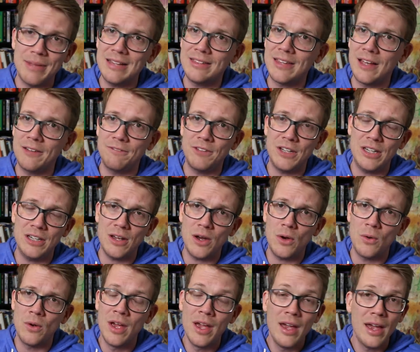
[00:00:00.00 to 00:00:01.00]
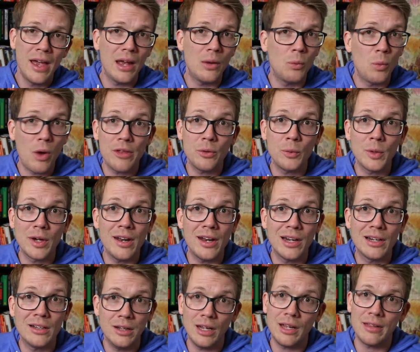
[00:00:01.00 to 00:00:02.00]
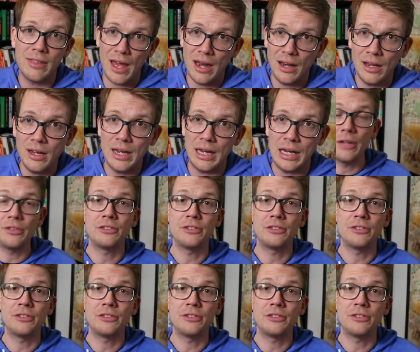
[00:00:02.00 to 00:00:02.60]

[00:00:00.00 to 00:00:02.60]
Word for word: make that video, and whether we're going to click that link.